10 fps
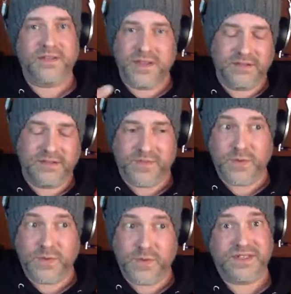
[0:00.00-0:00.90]
the
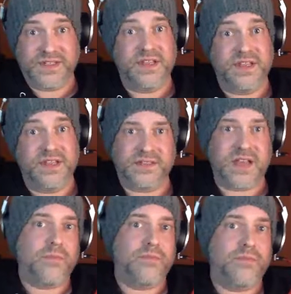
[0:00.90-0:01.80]
viewer's going to see that and
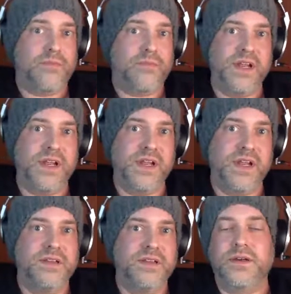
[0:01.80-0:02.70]
stop like
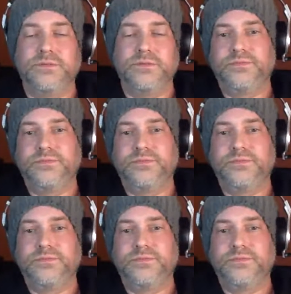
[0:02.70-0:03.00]
immediately. So